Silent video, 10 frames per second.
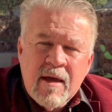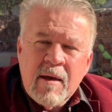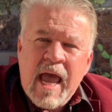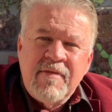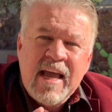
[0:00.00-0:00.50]

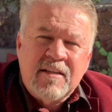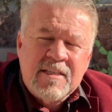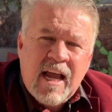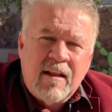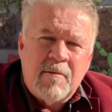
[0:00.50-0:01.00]
And they'll
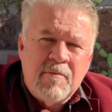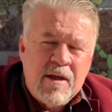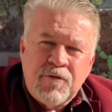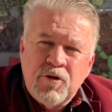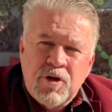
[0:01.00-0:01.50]
tell them,
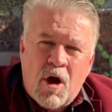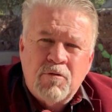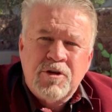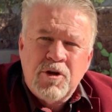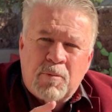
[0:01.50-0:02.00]
if you
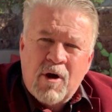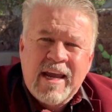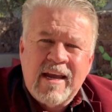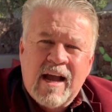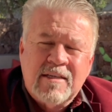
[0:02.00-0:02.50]
don't, you're
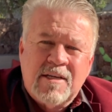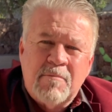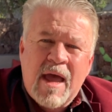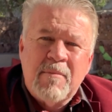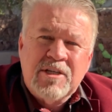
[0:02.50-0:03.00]
breaking God's
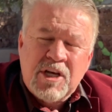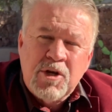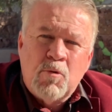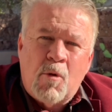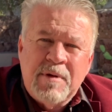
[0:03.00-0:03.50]
commandments and
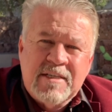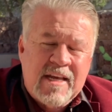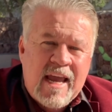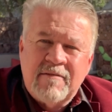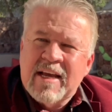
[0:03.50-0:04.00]
you won't be
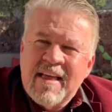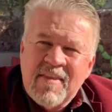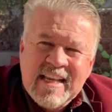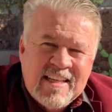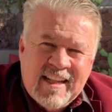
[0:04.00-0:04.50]
saved.
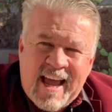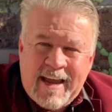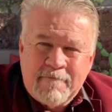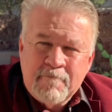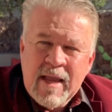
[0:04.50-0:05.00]
That's a
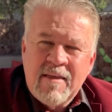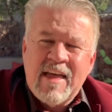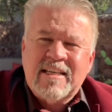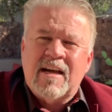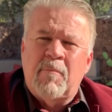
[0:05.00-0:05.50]
lie.
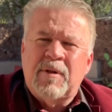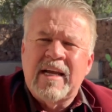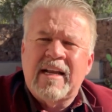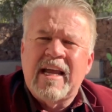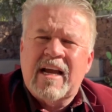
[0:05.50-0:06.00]
That's
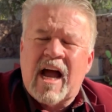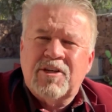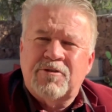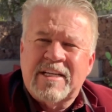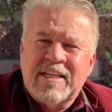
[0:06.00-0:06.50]
completely
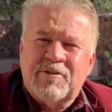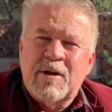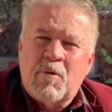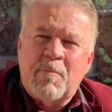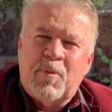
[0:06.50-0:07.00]

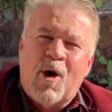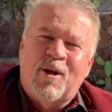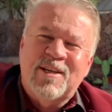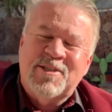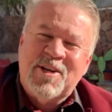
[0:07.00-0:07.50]
contradicting what
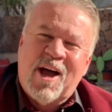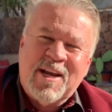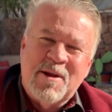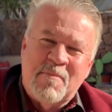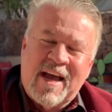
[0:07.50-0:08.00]
Paul is
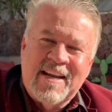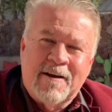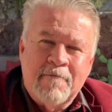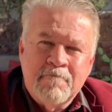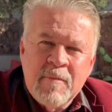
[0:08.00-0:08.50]
talking about
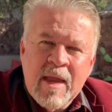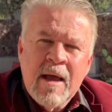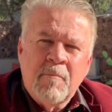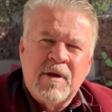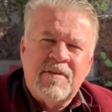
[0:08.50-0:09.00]
here.
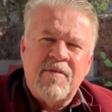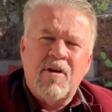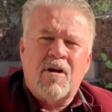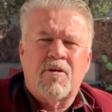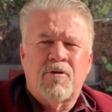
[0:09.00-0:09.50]
But then
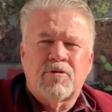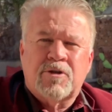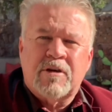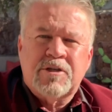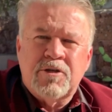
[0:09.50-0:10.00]
there are those
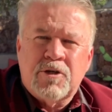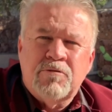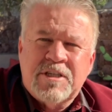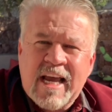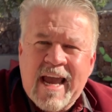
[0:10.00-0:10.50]
Christians who
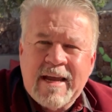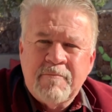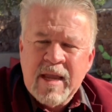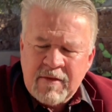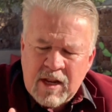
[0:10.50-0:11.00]
say
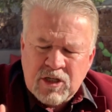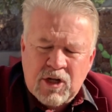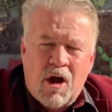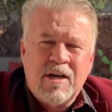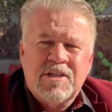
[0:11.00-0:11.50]
that as
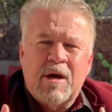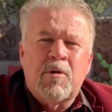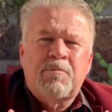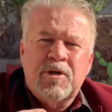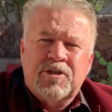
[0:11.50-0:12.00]
long as
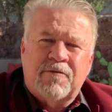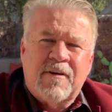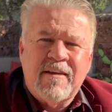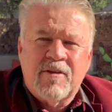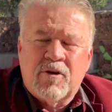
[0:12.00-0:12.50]
someone puts their
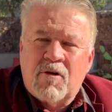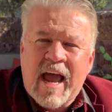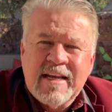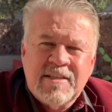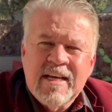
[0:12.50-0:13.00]
faith in
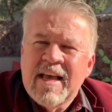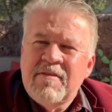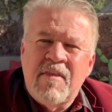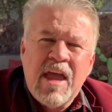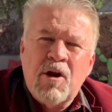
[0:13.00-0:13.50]
Christ,
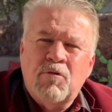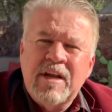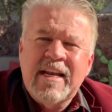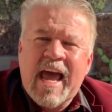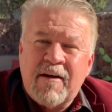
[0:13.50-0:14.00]
then they don't
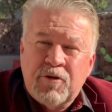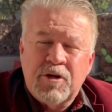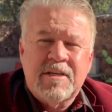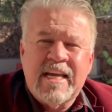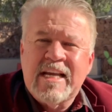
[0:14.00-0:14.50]
need to have
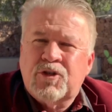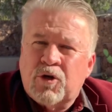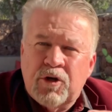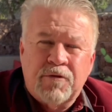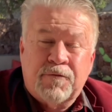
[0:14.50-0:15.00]
good deeds or
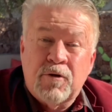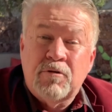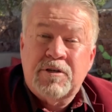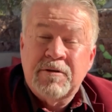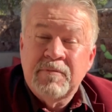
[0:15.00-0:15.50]
good
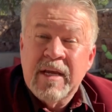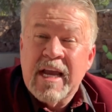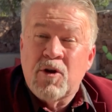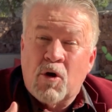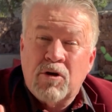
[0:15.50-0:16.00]
fruit
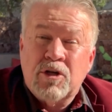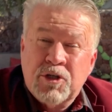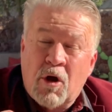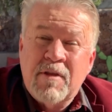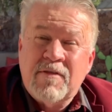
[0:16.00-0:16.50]
in order to
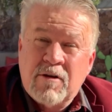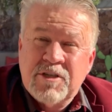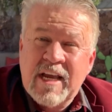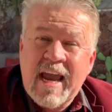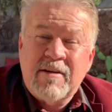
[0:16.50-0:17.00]
show that they're
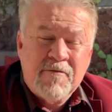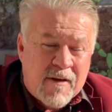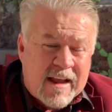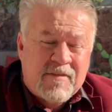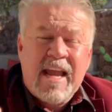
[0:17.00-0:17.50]
saved. In
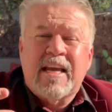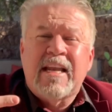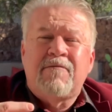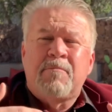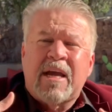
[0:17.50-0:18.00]
fact, they could
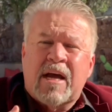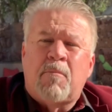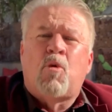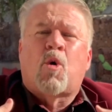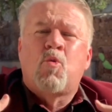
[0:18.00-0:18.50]
even become
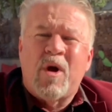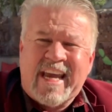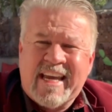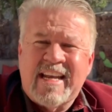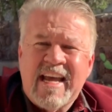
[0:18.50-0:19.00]
more
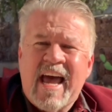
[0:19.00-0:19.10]
wicked